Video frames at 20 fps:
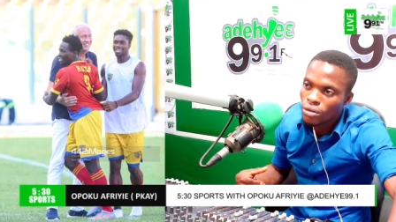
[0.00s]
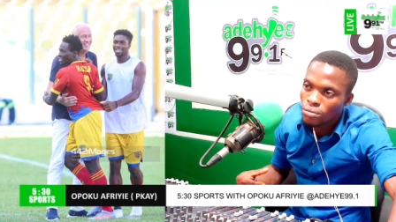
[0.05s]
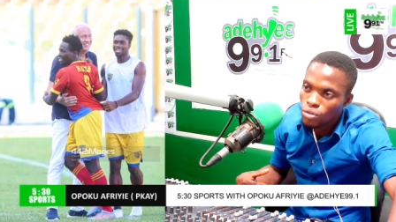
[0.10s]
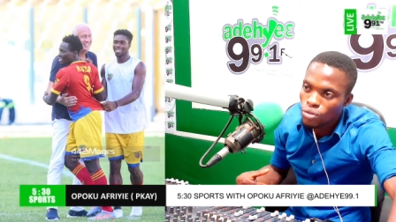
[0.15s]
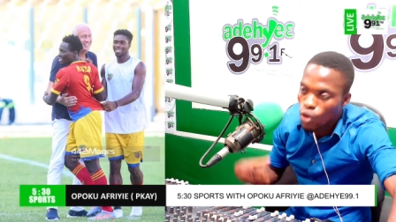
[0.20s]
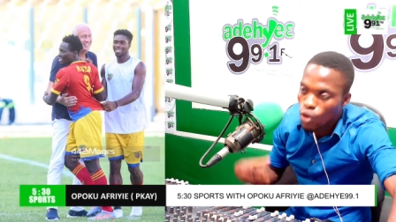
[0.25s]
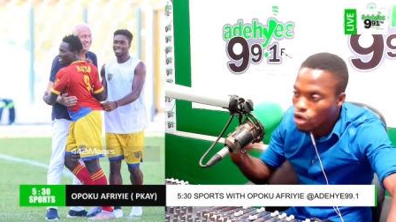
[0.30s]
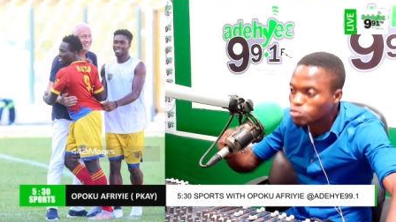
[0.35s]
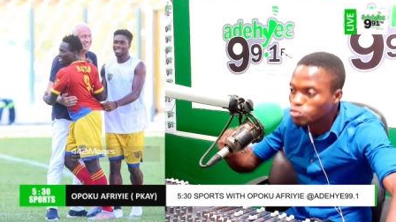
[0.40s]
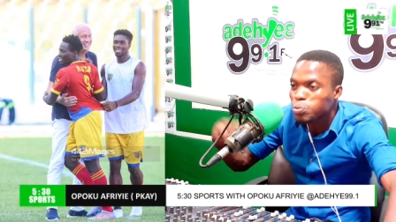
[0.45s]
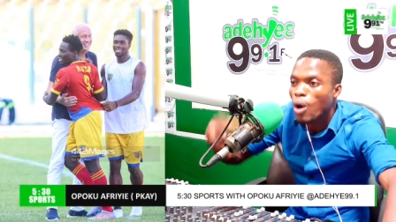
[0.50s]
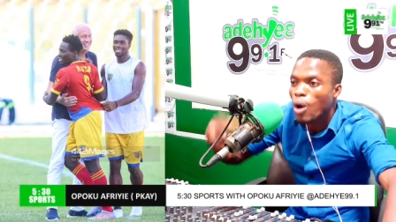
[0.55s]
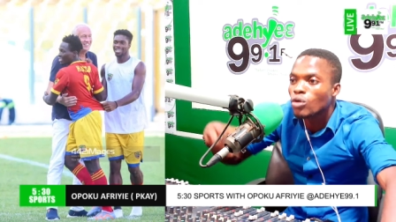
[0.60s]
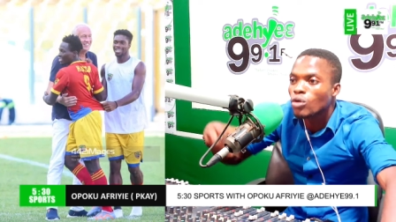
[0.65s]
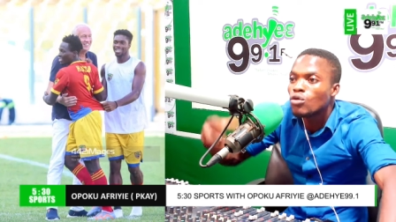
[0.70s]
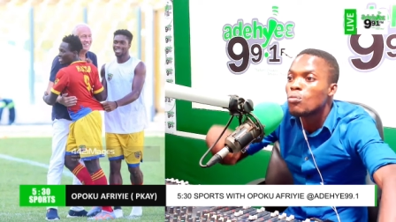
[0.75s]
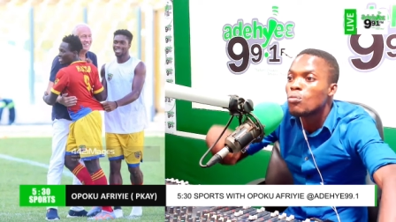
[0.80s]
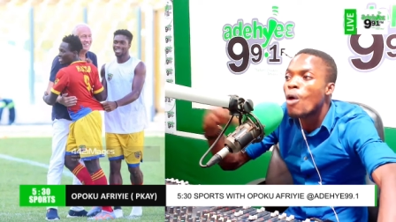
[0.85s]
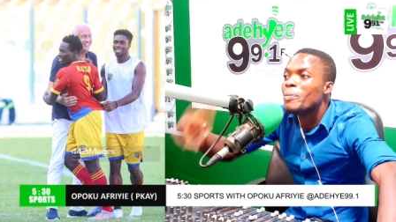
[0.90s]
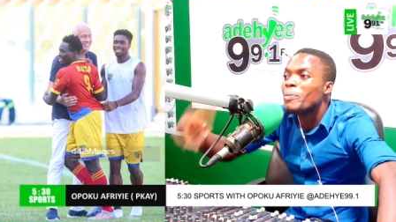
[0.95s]
Because
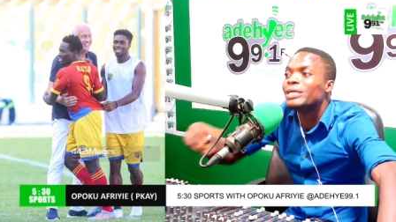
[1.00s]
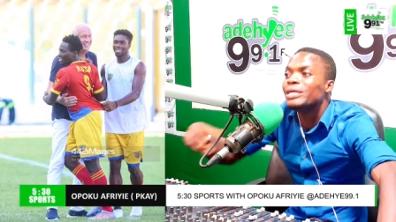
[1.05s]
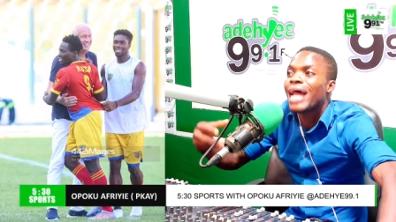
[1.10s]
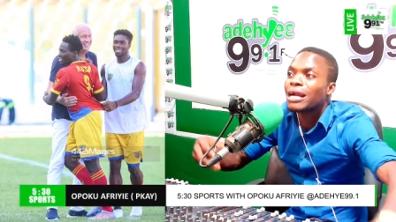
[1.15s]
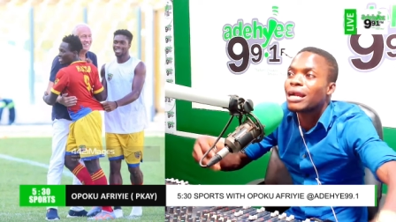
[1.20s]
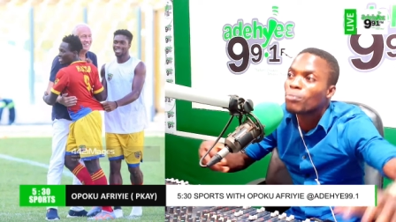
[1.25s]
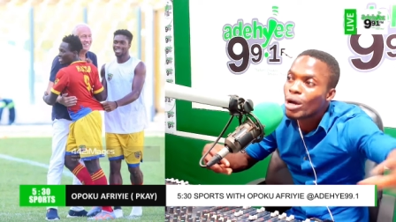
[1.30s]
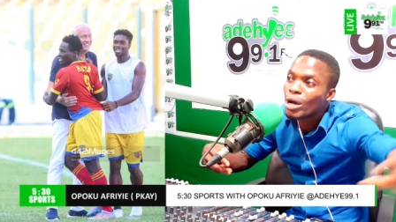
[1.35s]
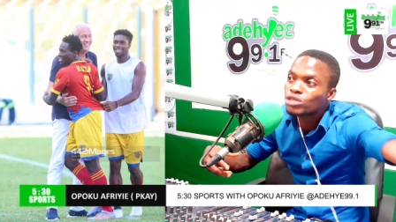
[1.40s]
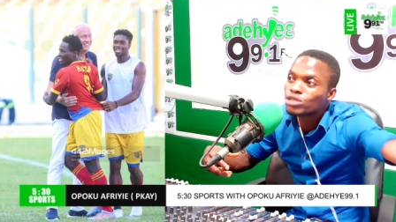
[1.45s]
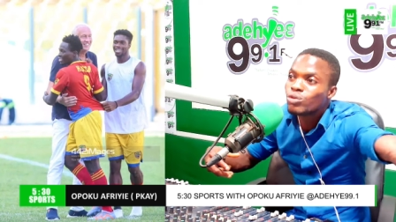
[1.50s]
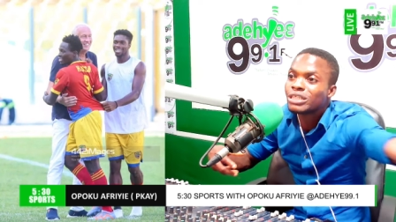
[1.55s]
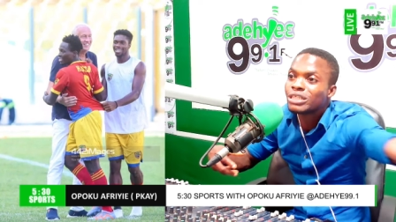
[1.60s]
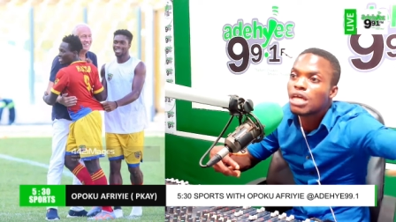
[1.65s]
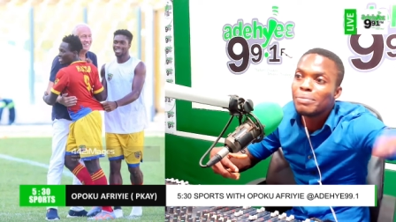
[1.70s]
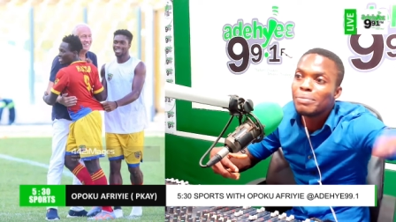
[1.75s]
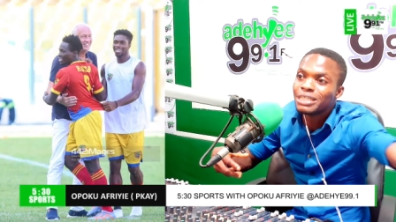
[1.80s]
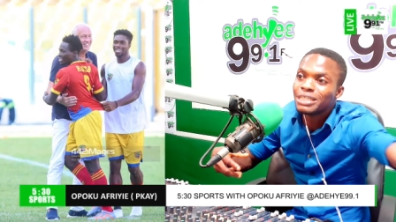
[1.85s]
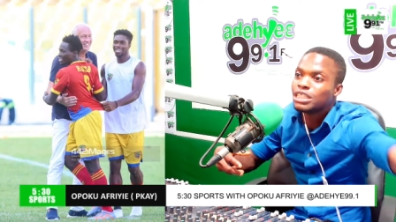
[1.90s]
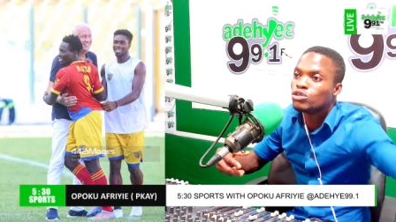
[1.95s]
born, who will be that boys will
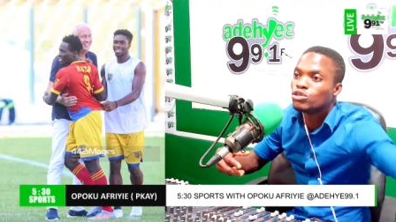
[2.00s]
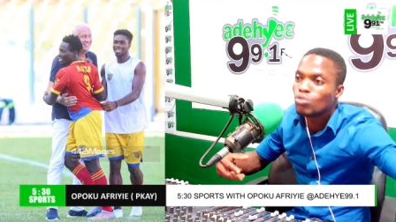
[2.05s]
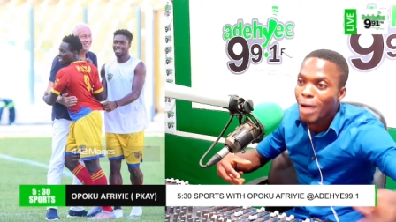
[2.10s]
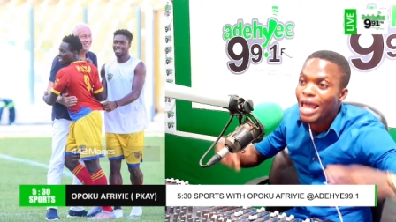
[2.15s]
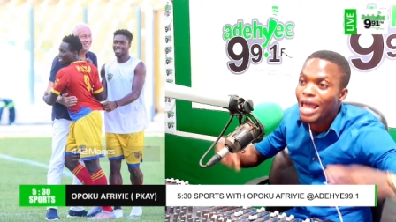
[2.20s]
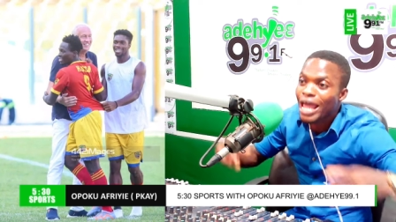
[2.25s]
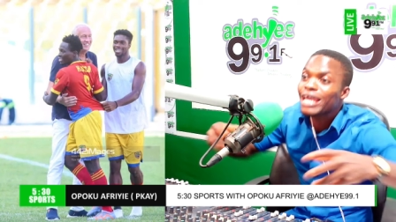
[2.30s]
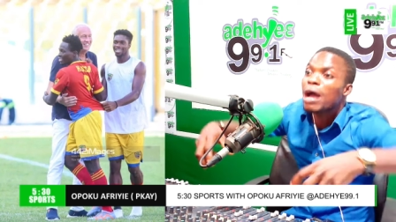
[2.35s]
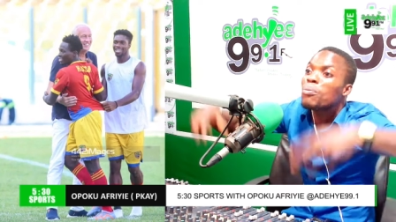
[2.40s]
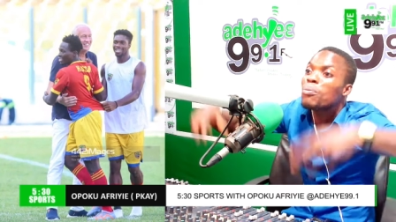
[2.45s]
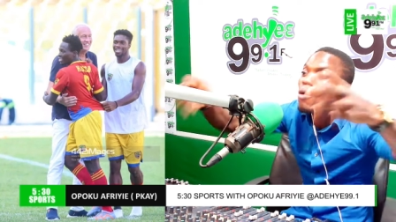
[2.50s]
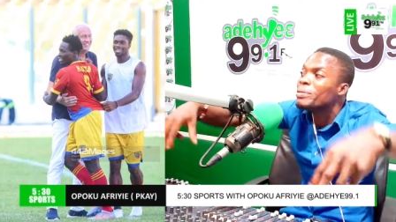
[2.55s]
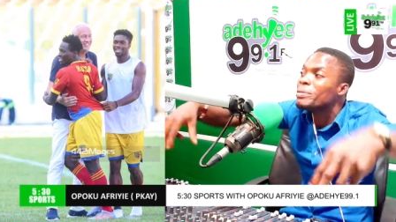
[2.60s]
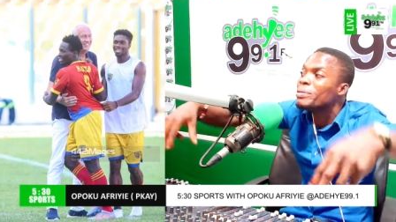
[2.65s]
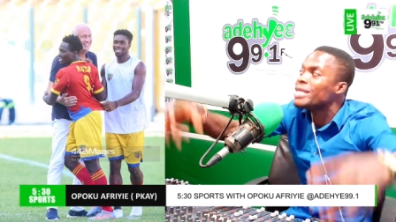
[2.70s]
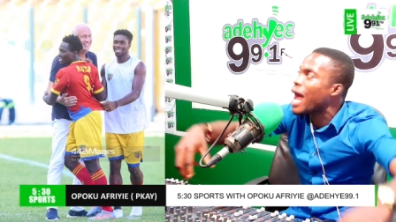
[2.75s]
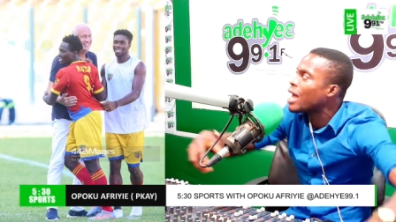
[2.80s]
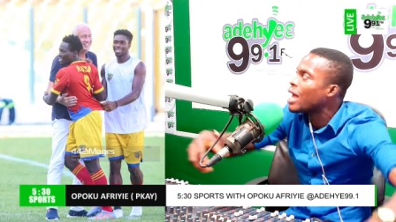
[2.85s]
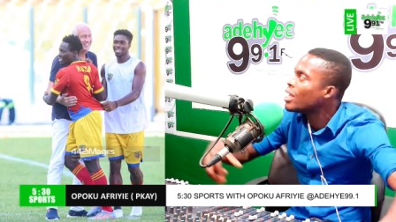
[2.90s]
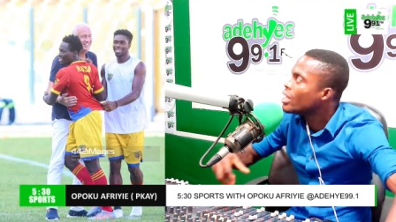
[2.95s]
say, Missy, you buy a Bobby
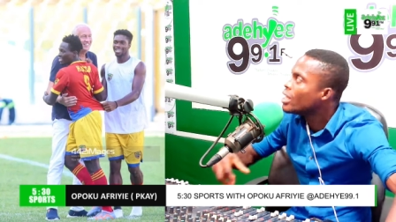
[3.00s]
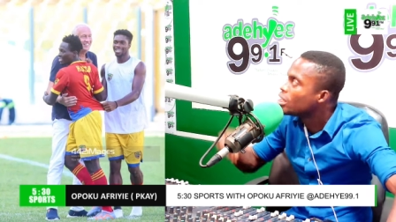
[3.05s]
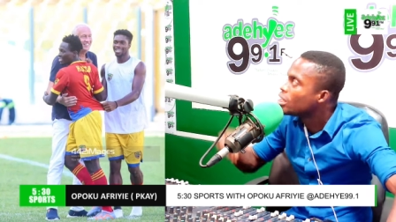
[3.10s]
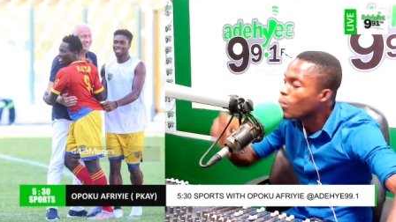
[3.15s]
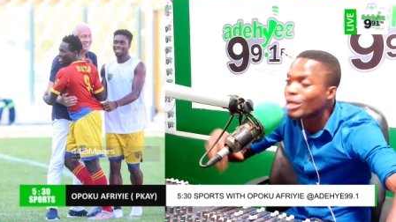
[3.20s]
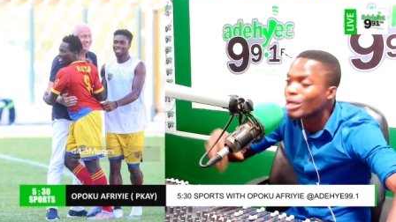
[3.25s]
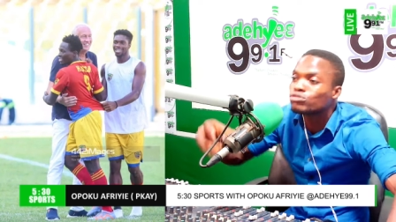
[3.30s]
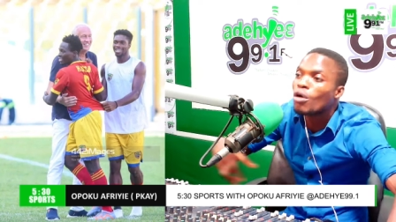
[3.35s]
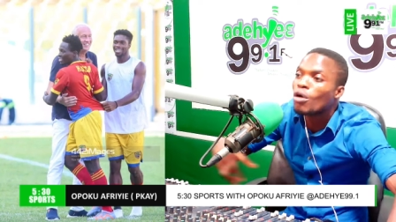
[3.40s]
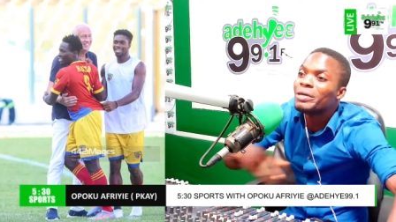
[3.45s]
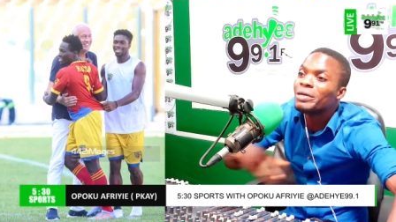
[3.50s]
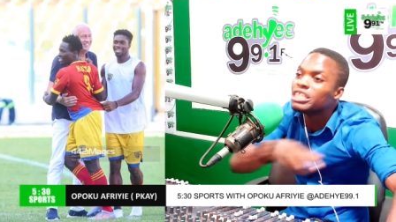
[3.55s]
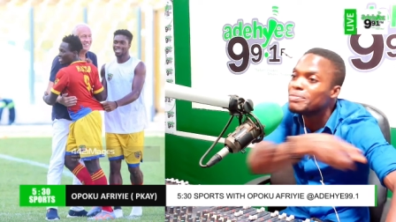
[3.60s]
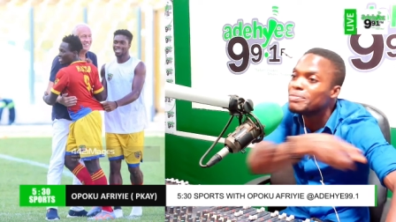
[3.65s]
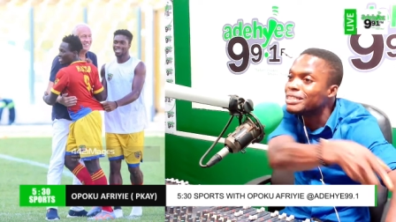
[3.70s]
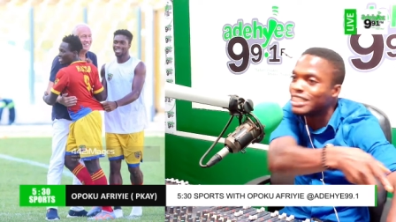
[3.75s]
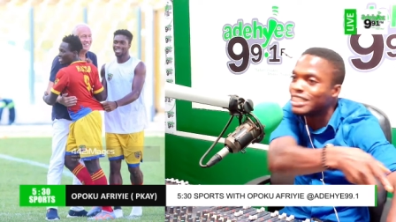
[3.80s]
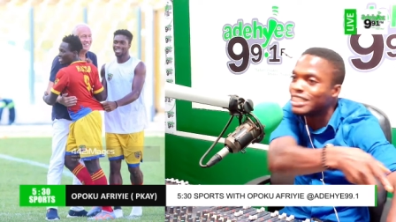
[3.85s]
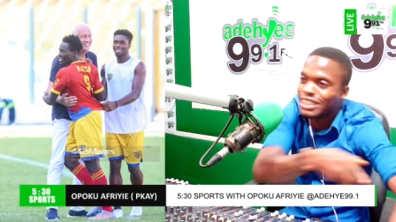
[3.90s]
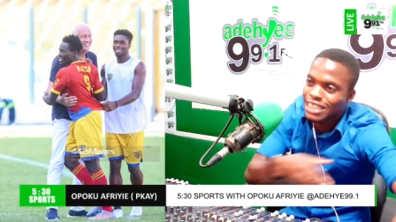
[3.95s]
that it boys will meet
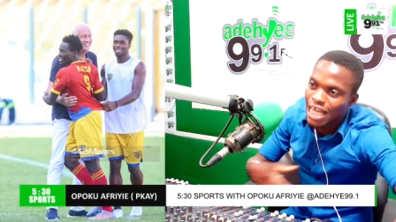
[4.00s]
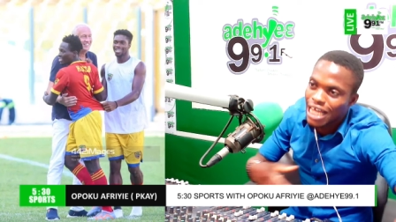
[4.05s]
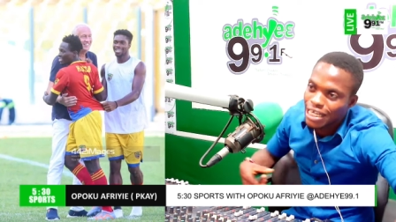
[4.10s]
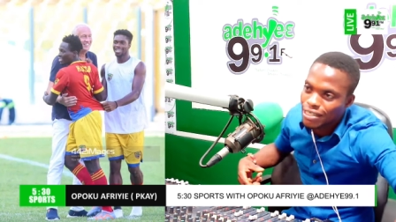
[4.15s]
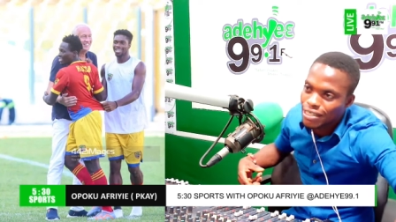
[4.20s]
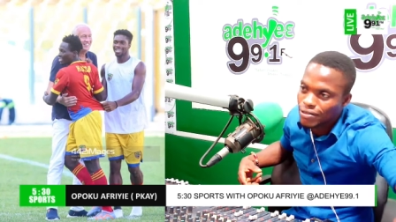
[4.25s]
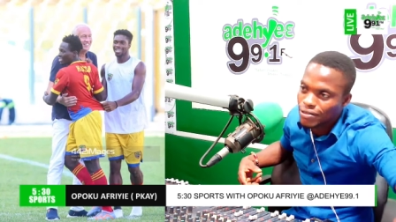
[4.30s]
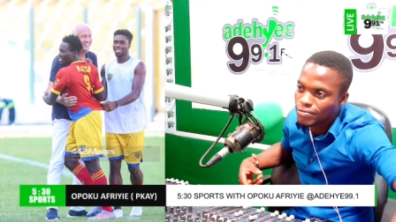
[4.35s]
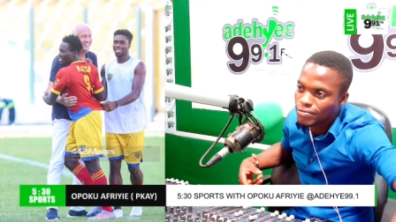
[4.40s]
me, CCA.